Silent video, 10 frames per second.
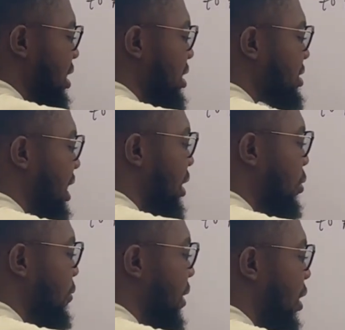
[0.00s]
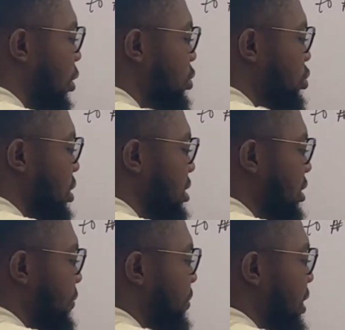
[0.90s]
here is R over
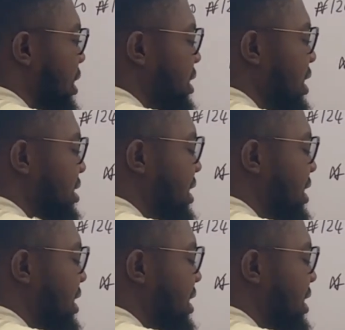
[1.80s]
100. This